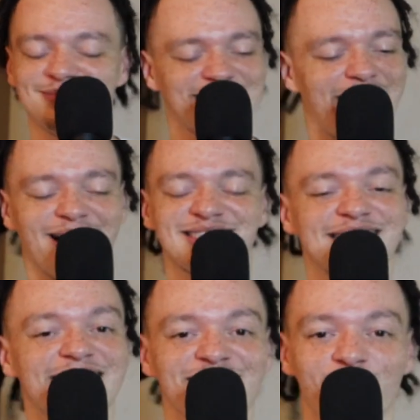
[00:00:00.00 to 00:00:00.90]
I'll take
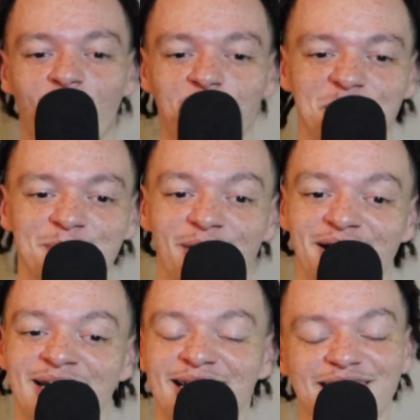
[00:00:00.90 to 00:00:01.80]
that in a heartbeat. But,
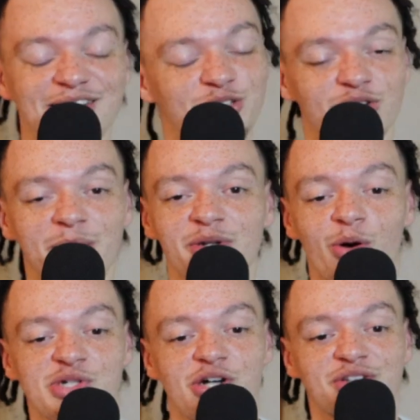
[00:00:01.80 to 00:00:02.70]
let me know
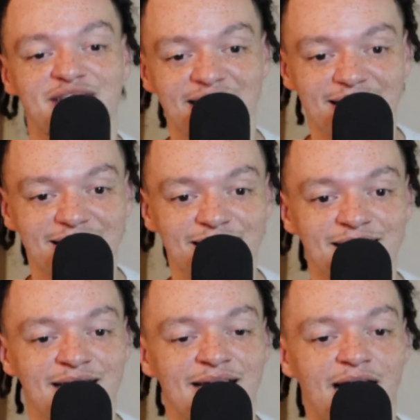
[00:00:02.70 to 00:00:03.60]
what y'all think.
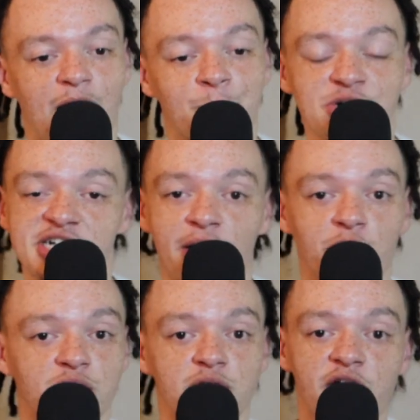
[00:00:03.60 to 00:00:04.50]
I appreciate all
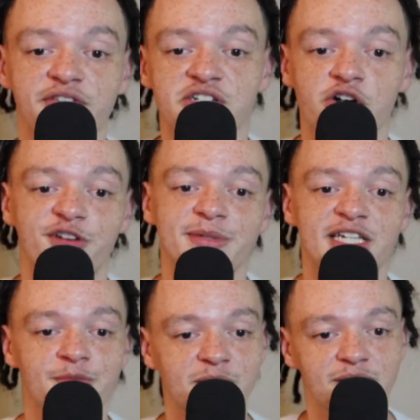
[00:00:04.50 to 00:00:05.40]
the love that y'all have been
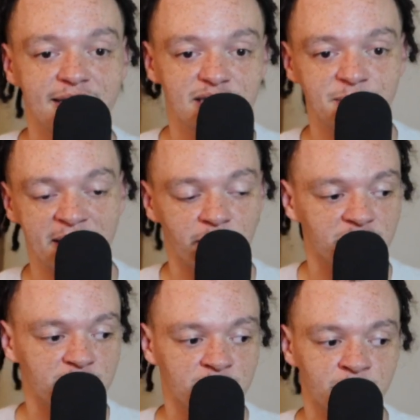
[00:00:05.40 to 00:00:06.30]
giving me lately, man.
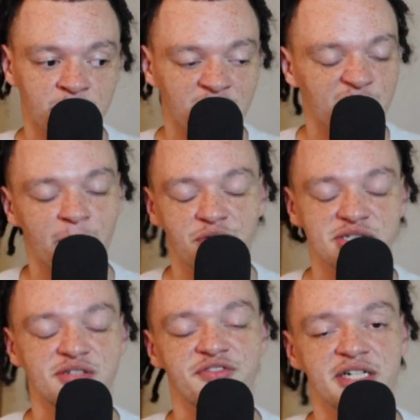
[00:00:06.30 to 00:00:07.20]
A lot of my
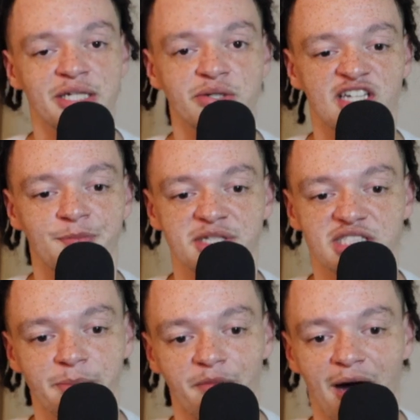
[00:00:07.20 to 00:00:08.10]
recent videos have been
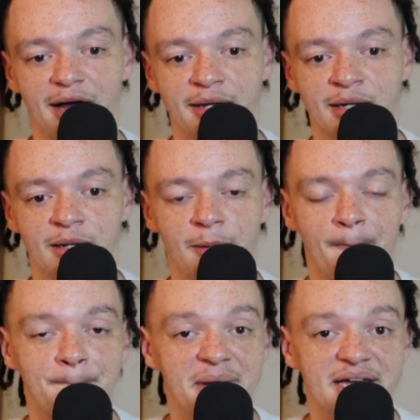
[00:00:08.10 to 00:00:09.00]
some of my
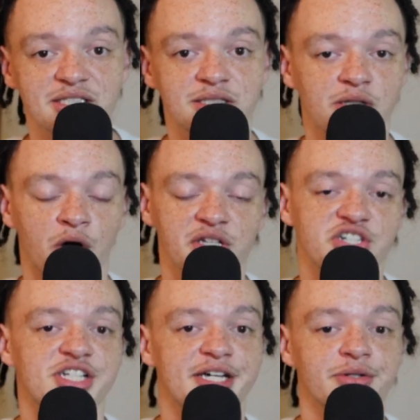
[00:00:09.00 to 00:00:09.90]
best on the
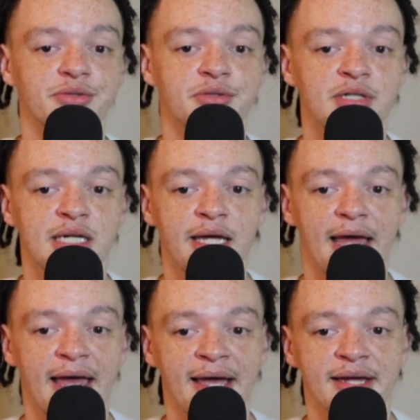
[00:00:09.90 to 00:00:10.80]
channel,
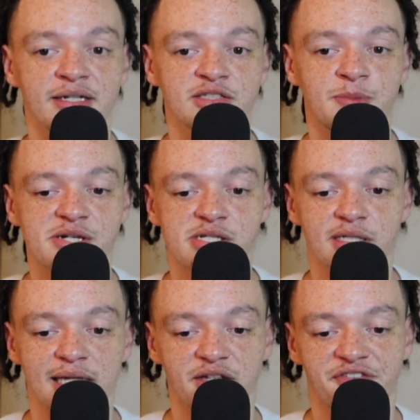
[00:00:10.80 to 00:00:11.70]
and especially
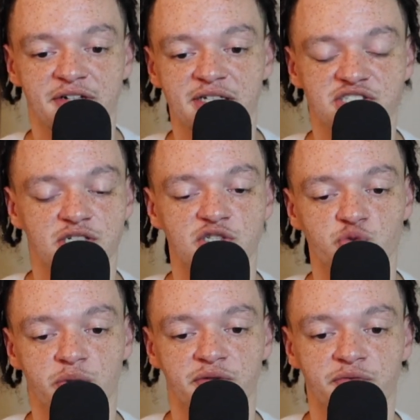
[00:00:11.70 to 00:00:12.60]
like the Phoenix Suns
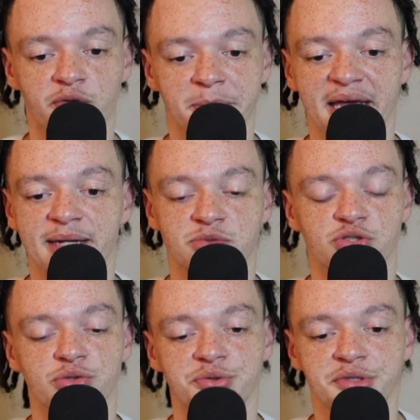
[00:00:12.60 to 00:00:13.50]
one from Game
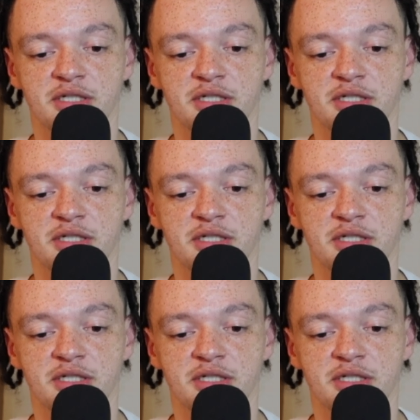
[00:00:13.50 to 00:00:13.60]
2.